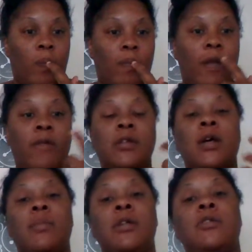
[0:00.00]
Every
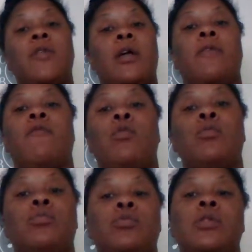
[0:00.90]
time these fucking
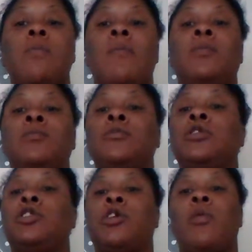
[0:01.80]
fools
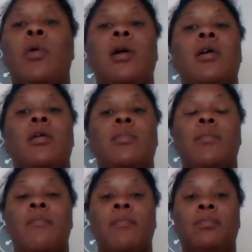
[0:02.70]
show up
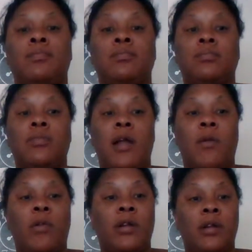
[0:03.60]
at
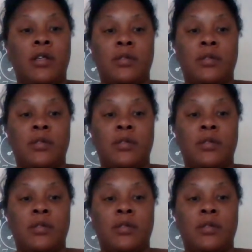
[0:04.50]
one of these